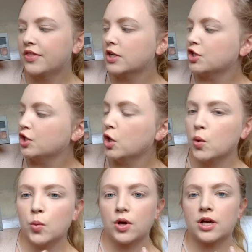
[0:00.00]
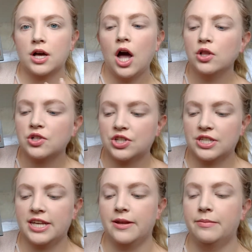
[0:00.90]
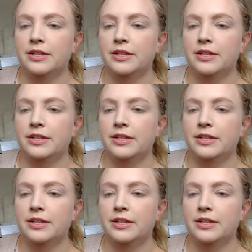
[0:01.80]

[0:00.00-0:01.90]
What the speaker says: There's no color scheme.